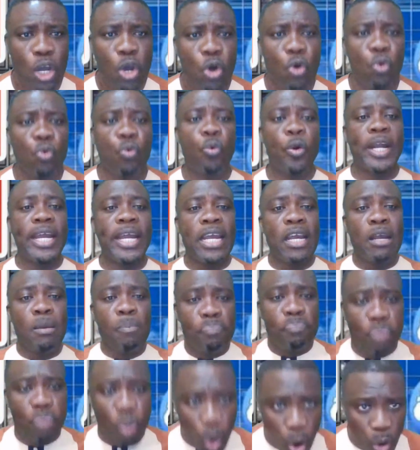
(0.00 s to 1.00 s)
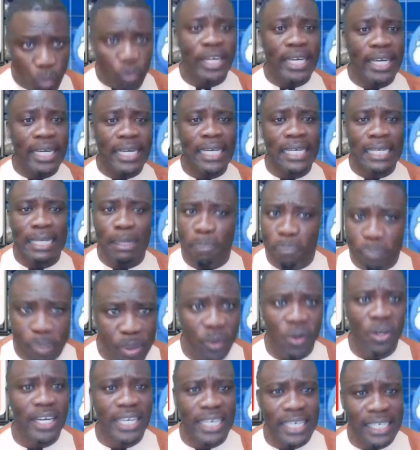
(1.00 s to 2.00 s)
Rain pouring in the
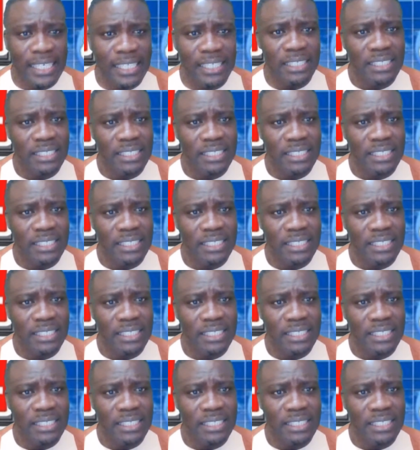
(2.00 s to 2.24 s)
building.